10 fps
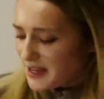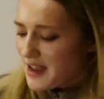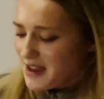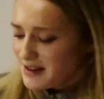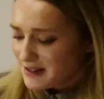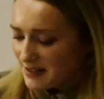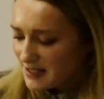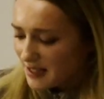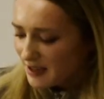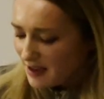
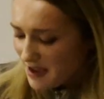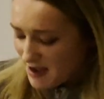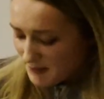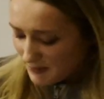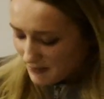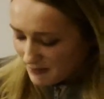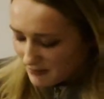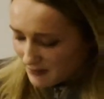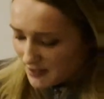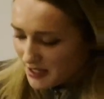end
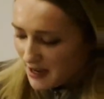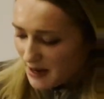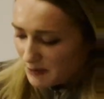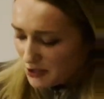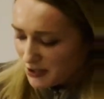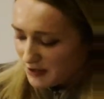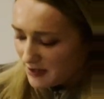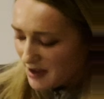today. I just